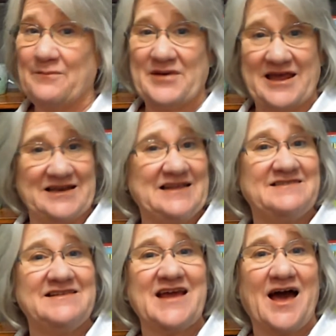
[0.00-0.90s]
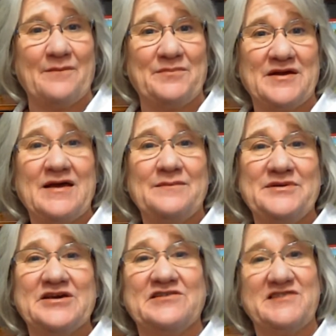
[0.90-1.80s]
and listen up,
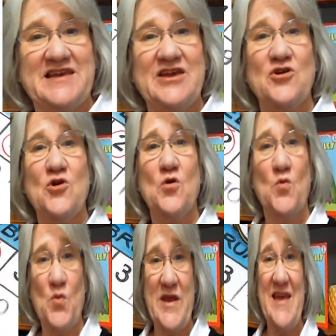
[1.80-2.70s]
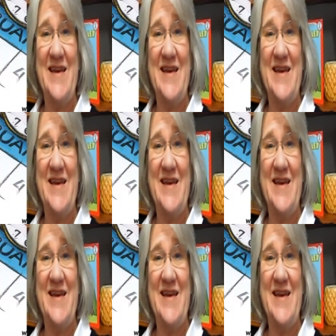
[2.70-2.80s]
because here we